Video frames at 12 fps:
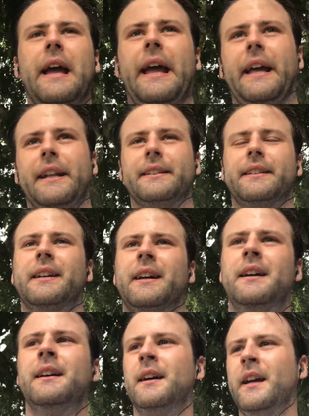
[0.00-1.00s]
and
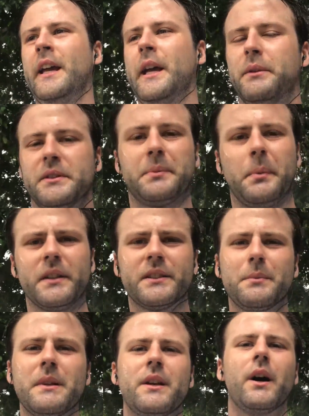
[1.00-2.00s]
it was
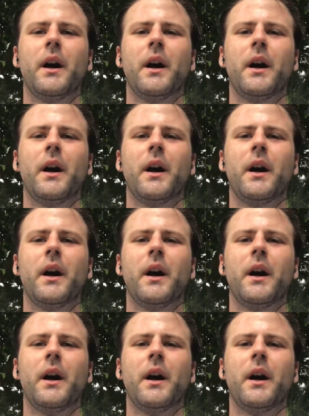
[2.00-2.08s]
supposed to be